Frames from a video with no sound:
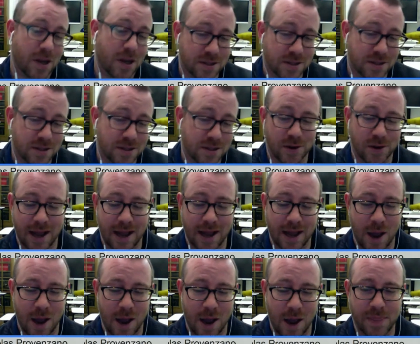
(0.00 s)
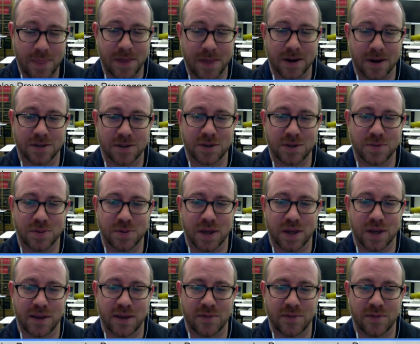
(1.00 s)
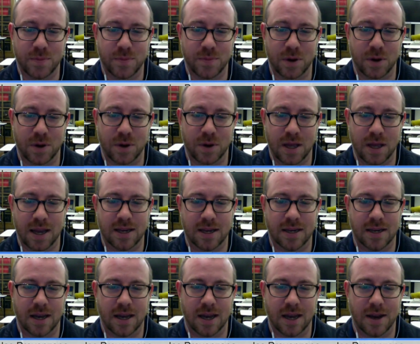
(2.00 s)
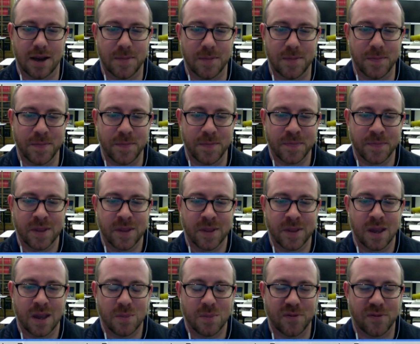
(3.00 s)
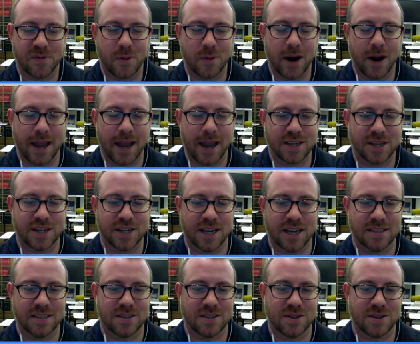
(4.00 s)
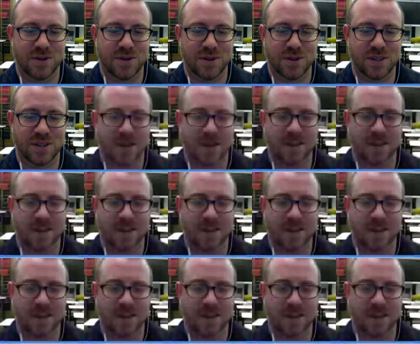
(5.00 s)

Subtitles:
So I went there to play football, and before I had a chance to start the